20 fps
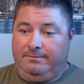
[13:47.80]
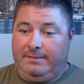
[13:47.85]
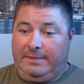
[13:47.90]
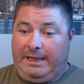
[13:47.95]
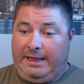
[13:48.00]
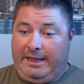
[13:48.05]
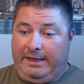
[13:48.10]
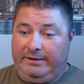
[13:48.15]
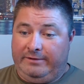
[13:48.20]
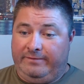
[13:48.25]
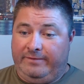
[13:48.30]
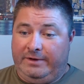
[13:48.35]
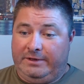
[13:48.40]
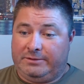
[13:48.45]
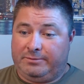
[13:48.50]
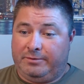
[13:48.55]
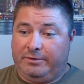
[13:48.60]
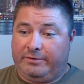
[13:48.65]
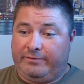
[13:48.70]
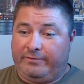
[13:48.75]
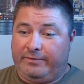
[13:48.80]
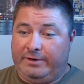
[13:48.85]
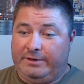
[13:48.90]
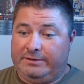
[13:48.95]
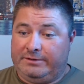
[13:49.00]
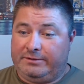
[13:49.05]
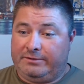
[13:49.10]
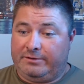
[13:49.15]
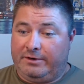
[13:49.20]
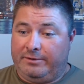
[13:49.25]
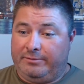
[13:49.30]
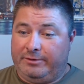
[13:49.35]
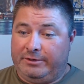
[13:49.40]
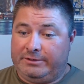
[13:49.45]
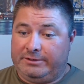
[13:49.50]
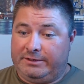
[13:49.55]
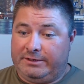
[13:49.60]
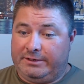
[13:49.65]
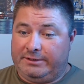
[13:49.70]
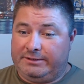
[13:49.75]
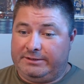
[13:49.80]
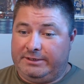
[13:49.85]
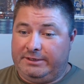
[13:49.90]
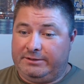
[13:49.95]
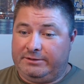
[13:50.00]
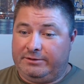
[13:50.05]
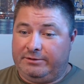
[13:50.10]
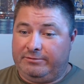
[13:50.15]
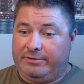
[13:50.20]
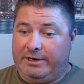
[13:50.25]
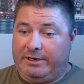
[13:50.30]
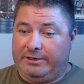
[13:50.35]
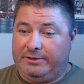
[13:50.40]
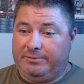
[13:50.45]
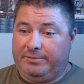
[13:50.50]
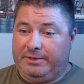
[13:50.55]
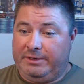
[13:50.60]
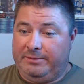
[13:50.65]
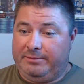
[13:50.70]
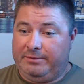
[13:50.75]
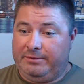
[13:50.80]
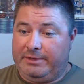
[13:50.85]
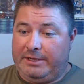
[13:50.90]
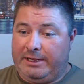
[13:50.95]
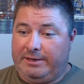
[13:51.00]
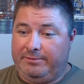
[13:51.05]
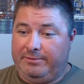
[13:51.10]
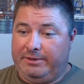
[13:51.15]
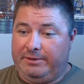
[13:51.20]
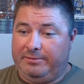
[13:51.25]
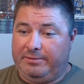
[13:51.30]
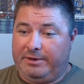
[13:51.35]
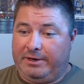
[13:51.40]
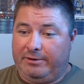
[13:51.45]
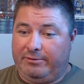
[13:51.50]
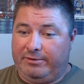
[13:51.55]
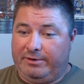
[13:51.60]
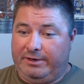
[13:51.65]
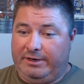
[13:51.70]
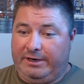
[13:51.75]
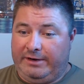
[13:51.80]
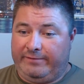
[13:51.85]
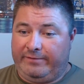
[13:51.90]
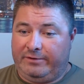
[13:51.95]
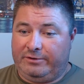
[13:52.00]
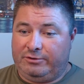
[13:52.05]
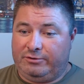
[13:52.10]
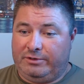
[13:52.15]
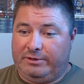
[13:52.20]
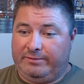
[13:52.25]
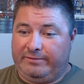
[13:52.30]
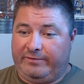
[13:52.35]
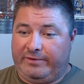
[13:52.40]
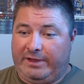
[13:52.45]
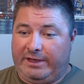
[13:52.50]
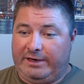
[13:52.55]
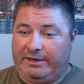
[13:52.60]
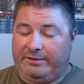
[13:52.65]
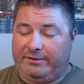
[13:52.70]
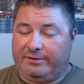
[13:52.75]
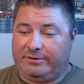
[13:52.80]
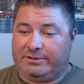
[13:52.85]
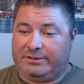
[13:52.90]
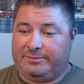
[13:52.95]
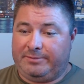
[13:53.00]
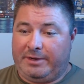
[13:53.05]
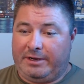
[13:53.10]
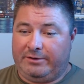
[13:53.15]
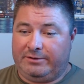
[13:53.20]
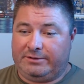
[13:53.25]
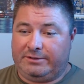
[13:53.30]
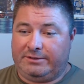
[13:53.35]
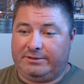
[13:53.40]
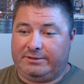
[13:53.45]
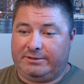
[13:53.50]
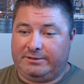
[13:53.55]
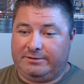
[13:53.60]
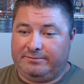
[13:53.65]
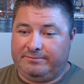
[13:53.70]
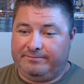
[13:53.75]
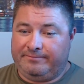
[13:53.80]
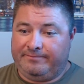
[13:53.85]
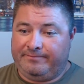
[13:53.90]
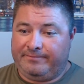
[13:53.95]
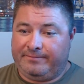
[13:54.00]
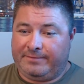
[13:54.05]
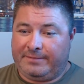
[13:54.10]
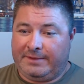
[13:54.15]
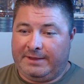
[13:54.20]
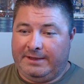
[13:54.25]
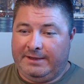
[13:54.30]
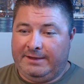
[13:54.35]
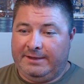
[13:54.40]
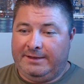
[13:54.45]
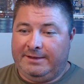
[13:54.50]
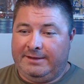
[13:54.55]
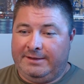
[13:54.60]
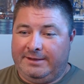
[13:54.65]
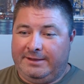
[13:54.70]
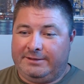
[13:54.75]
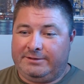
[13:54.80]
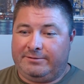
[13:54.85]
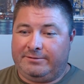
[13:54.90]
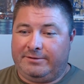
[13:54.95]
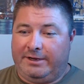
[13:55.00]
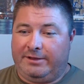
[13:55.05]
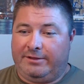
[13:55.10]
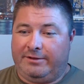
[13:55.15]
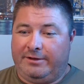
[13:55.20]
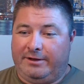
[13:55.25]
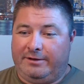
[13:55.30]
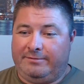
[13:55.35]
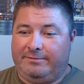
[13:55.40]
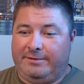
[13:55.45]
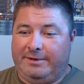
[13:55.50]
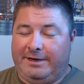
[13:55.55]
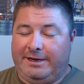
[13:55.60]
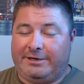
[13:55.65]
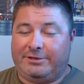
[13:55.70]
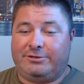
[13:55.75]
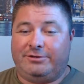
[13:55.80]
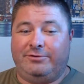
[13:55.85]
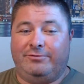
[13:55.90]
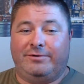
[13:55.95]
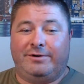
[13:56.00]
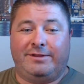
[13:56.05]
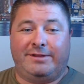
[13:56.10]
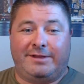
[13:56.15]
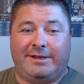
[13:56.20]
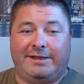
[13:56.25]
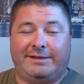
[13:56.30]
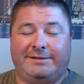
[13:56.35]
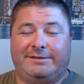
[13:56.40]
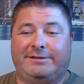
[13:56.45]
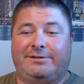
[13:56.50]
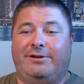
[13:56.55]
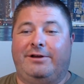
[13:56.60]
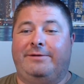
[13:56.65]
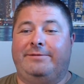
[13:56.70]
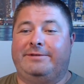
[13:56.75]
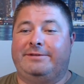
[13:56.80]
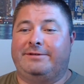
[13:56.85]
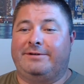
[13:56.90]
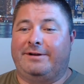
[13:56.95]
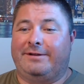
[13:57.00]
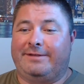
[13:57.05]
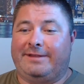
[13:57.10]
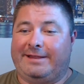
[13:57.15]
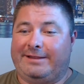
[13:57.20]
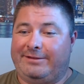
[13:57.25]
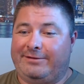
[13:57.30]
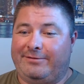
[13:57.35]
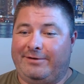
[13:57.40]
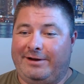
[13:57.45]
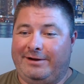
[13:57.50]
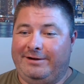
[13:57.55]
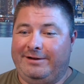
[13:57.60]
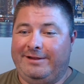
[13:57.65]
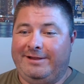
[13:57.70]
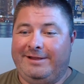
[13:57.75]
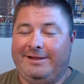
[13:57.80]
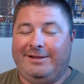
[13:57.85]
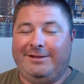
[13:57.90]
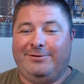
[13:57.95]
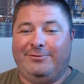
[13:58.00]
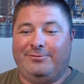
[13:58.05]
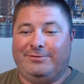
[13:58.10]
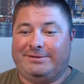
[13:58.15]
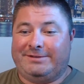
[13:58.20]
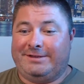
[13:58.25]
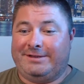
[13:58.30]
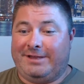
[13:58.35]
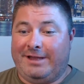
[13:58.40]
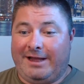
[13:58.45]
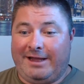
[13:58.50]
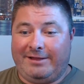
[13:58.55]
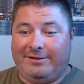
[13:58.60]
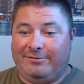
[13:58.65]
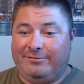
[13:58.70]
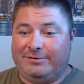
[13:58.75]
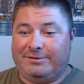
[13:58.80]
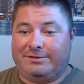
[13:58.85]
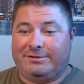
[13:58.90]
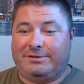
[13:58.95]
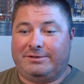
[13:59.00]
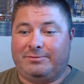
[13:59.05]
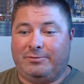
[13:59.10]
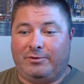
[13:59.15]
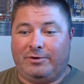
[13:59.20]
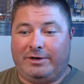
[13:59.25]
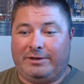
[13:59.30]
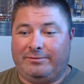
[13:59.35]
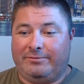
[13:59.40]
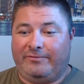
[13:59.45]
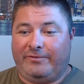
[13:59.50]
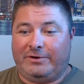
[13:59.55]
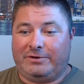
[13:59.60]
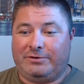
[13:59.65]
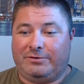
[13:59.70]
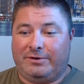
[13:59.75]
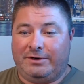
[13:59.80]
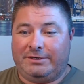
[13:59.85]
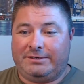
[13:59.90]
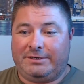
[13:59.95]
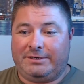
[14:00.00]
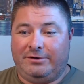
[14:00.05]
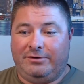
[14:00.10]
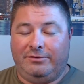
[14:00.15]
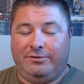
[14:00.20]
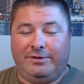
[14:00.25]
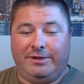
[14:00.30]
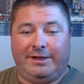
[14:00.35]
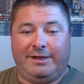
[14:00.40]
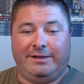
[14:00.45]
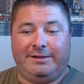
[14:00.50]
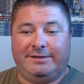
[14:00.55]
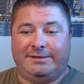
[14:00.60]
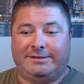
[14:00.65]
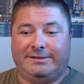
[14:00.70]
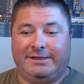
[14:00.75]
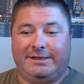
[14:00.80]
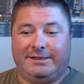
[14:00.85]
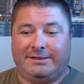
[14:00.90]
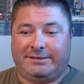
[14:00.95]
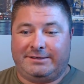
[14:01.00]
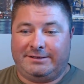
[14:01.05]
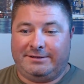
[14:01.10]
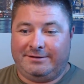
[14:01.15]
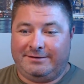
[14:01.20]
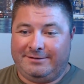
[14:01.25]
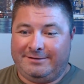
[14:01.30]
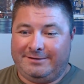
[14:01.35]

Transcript: add Facebook friends or Arm Wrestling Uncensored. Random people add me, but I would never dream of adding their spouses. That's what I thought. And actually, one of the guys that commented on that thread was the guy that was this morning. Victoria said, "Who the hell is this?"